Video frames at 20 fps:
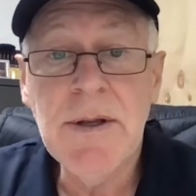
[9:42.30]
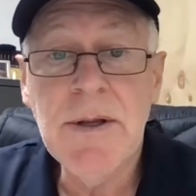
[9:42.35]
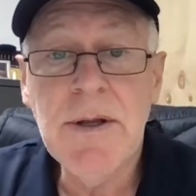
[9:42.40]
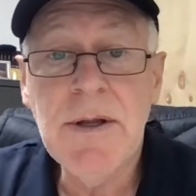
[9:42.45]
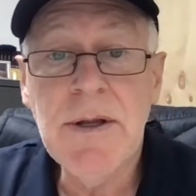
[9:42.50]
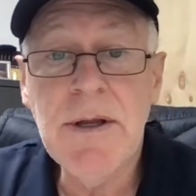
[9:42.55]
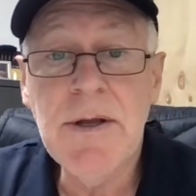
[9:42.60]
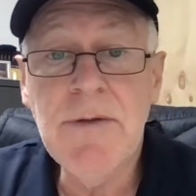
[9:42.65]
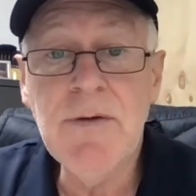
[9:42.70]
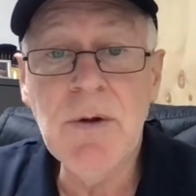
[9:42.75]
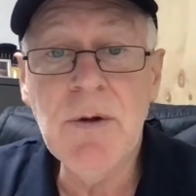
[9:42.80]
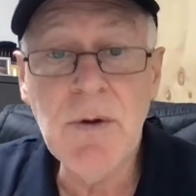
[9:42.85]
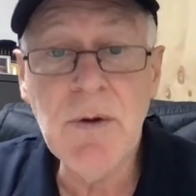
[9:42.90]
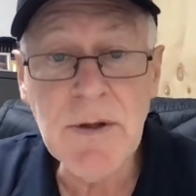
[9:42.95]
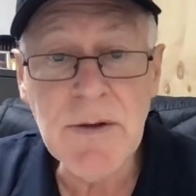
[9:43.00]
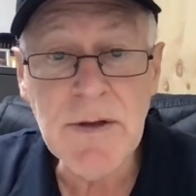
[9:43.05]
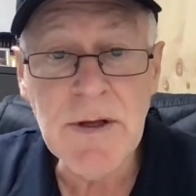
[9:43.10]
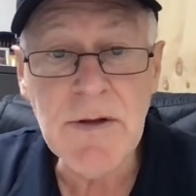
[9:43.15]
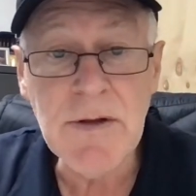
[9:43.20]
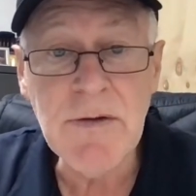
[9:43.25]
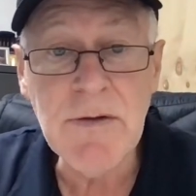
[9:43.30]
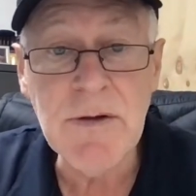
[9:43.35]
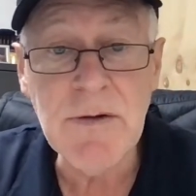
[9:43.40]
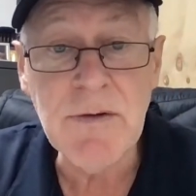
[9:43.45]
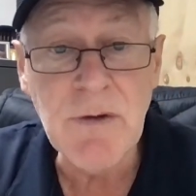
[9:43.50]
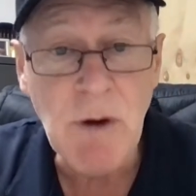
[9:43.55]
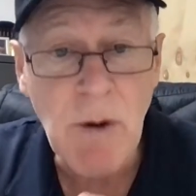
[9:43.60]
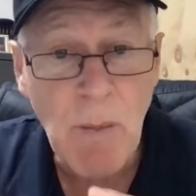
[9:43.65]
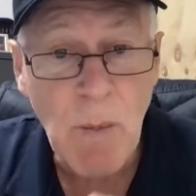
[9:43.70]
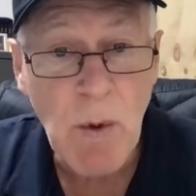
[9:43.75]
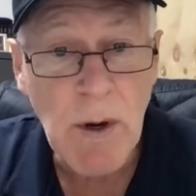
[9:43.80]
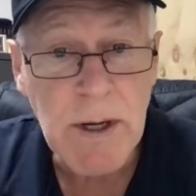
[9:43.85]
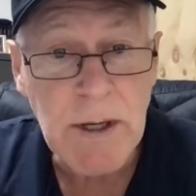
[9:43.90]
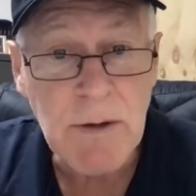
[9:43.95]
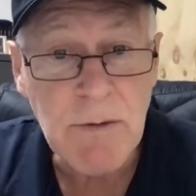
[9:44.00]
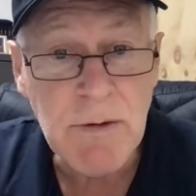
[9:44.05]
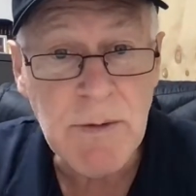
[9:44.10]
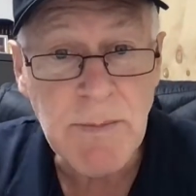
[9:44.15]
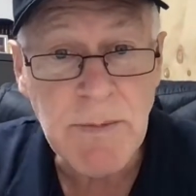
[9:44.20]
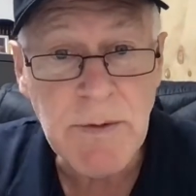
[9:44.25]
if you look at the top
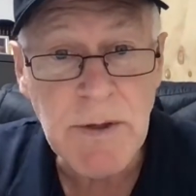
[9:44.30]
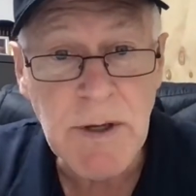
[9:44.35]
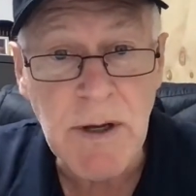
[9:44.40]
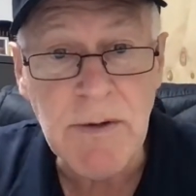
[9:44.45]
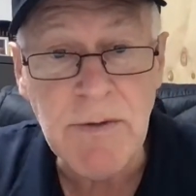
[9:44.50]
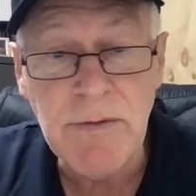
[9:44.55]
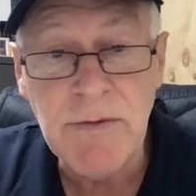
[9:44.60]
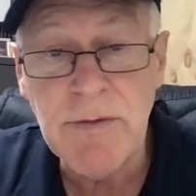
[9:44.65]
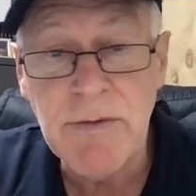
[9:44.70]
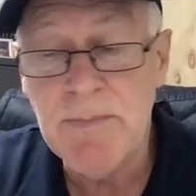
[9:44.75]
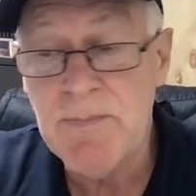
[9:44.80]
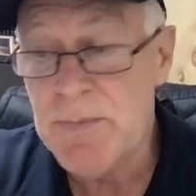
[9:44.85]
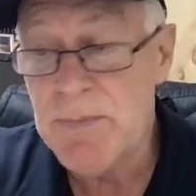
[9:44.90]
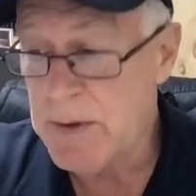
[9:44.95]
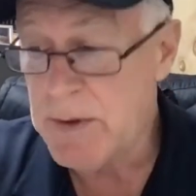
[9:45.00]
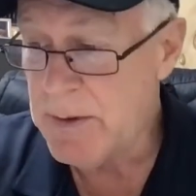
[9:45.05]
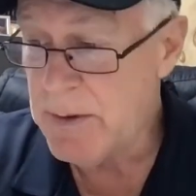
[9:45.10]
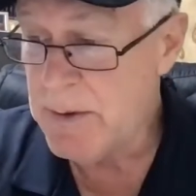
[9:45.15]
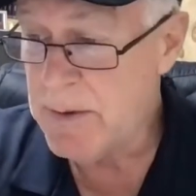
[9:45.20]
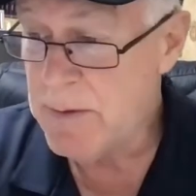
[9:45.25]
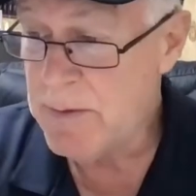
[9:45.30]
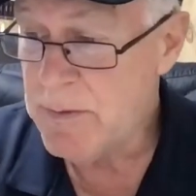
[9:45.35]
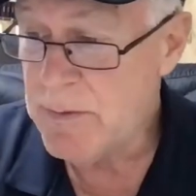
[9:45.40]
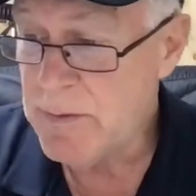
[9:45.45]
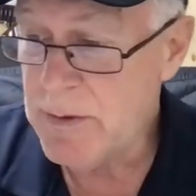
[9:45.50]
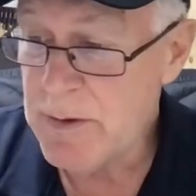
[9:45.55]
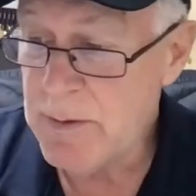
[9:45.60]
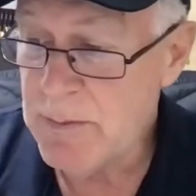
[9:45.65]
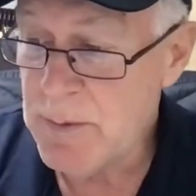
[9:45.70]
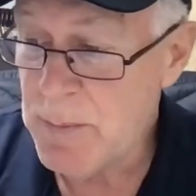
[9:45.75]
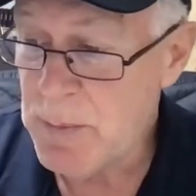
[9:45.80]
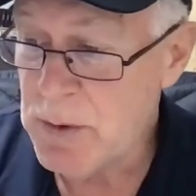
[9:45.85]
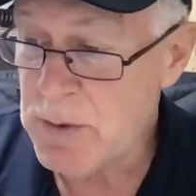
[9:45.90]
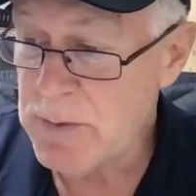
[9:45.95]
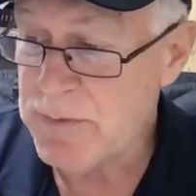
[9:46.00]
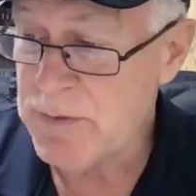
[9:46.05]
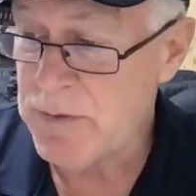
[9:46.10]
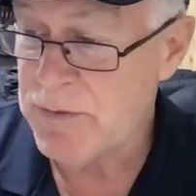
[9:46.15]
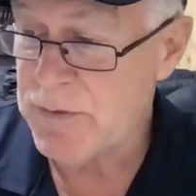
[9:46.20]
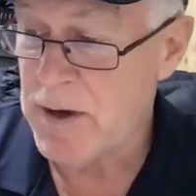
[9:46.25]
weight cryptos, the
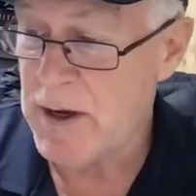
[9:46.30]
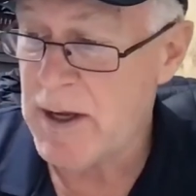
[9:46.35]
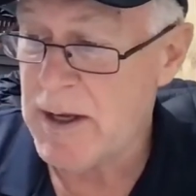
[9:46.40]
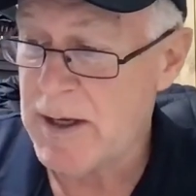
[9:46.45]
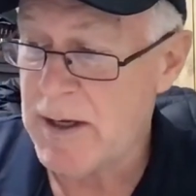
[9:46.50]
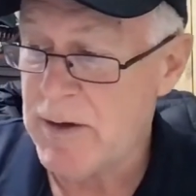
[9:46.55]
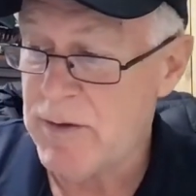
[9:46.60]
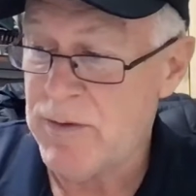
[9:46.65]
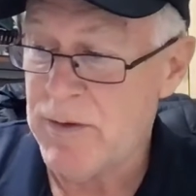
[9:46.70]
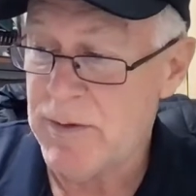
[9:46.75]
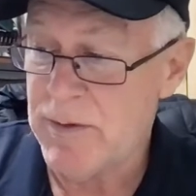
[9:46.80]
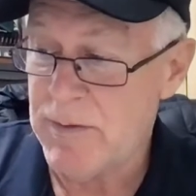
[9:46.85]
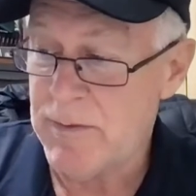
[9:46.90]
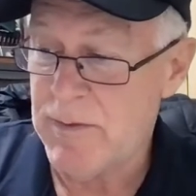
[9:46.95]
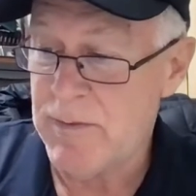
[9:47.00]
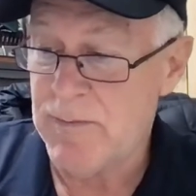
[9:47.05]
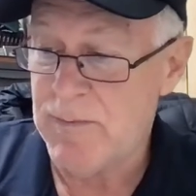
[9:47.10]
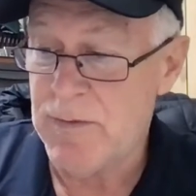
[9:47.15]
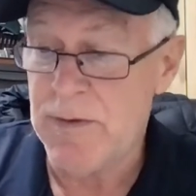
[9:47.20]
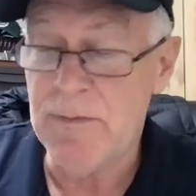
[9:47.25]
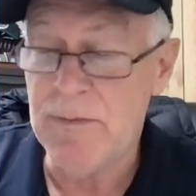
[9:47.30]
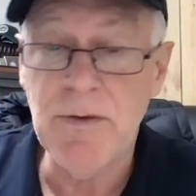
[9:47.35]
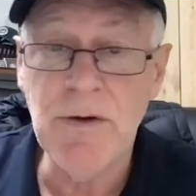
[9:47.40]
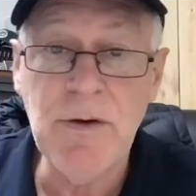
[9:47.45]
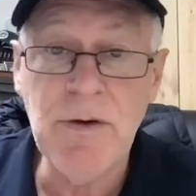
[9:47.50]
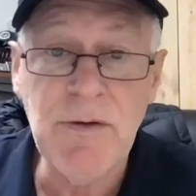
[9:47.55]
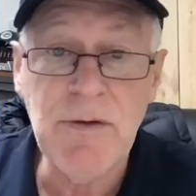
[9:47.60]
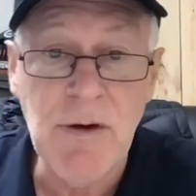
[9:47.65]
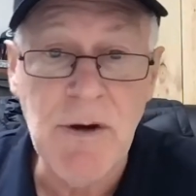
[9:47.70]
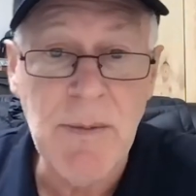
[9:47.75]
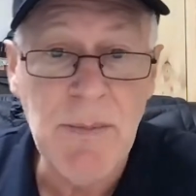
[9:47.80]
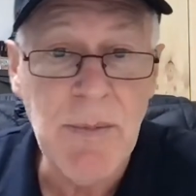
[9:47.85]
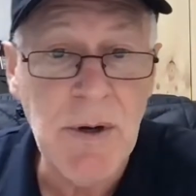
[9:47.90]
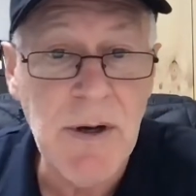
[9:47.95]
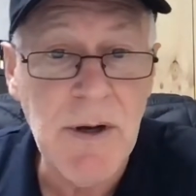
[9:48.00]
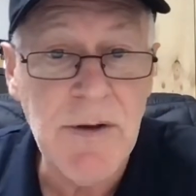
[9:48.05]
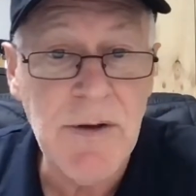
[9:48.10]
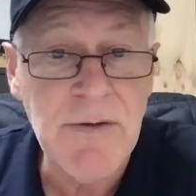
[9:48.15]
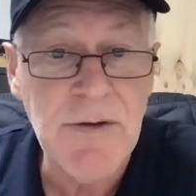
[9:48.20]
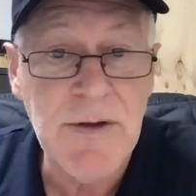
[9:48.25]
reports are saying is that for the first time
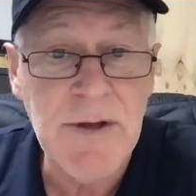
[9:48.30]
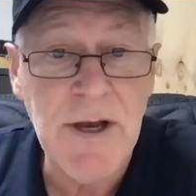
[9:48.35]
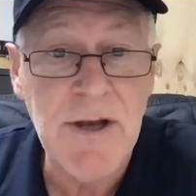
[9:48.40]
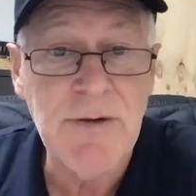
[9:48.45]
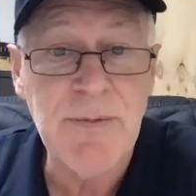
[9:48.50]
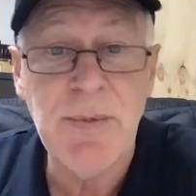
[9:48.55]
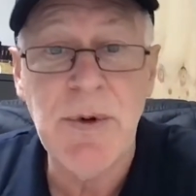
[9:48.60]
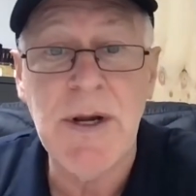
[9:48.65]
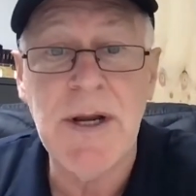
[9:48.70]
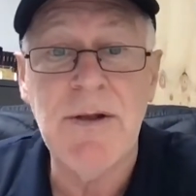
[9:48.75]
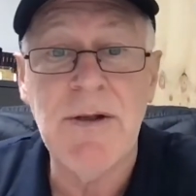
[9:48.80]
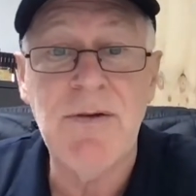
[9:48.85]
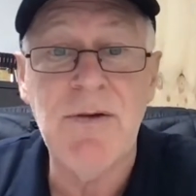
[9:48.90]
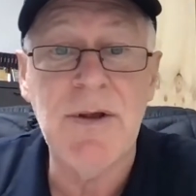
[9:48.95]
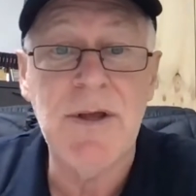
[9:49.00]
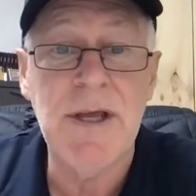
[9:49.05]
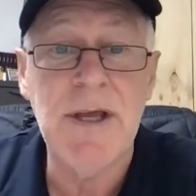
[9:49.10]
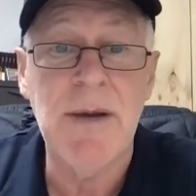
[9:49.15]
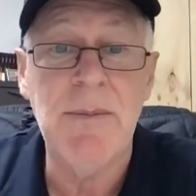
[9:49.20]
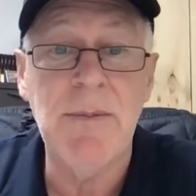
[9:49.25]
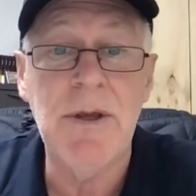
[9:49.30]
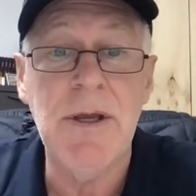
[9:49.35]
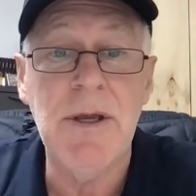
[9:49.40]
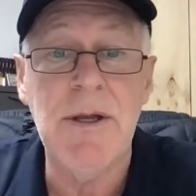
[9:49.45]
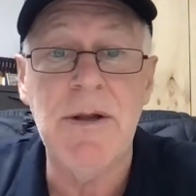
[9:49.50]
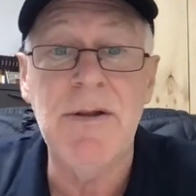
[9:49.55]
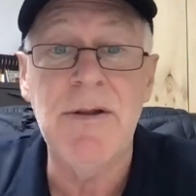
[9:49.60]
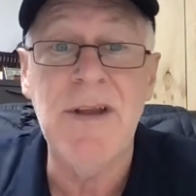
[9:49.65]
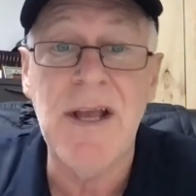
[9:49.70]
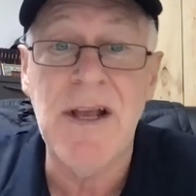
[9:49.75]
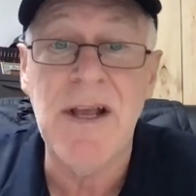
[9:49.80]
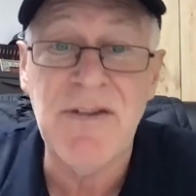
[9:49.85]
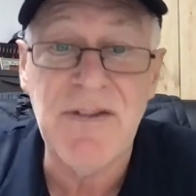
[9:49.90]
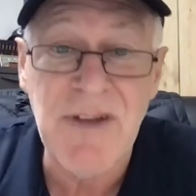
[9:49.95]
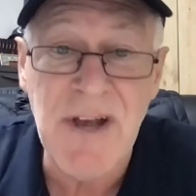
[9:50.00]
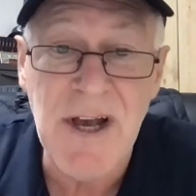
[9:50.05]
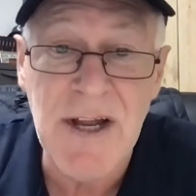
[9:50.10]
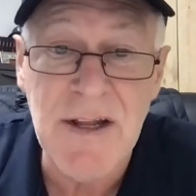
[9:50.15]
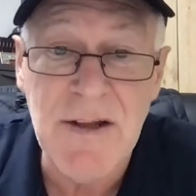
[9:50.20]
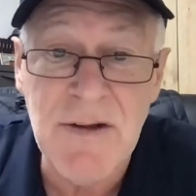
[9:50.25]
buyers in the age brackets that are coming in and now
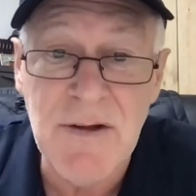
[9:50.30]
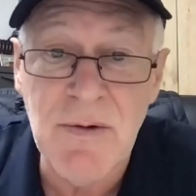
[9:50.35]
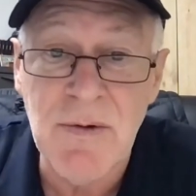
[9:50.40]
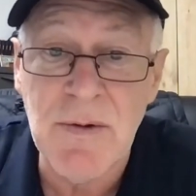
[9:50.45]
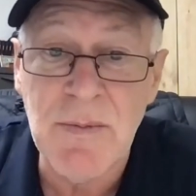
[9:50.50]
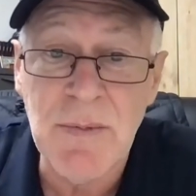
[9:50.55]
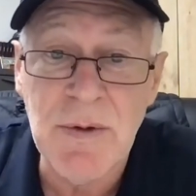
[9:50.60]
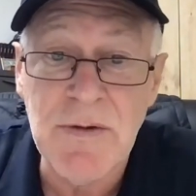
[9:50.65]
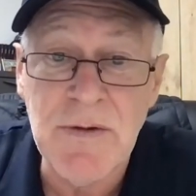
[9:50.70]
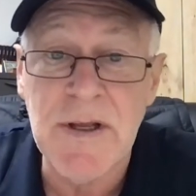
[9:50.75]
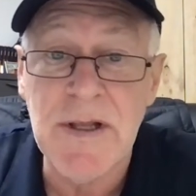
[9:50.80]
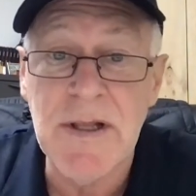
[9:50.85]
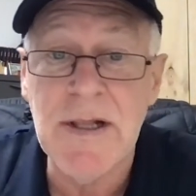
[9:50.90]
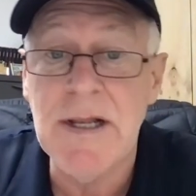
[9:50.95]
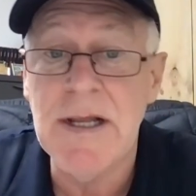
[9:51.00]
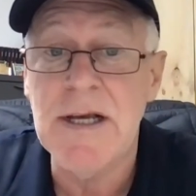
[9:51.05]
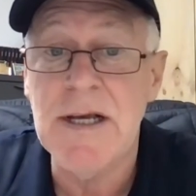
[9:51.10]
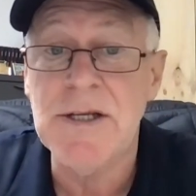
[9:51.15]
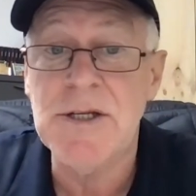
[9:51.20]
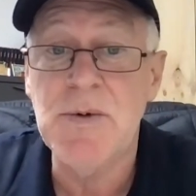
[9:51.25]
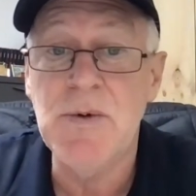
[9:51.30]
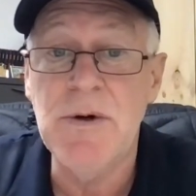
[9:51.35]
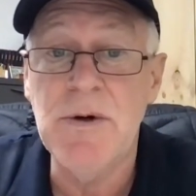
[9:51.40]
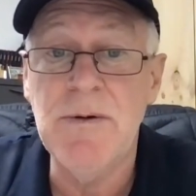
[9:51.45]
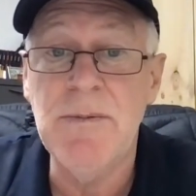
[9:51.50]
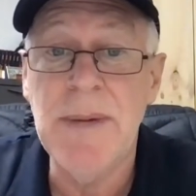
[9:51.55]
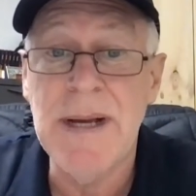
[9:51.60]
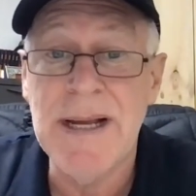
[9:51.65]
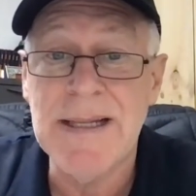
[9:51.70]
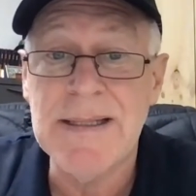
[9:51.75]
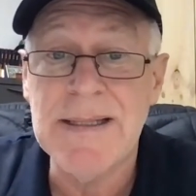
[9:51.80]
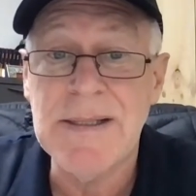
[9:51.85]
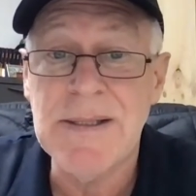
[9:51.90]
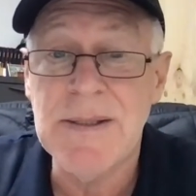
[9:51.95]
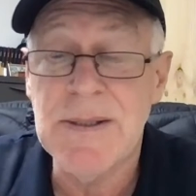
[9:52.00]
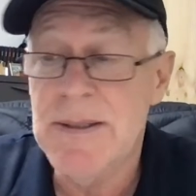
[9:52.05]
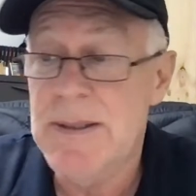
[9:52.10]
starting to look, particularly the last 12 months,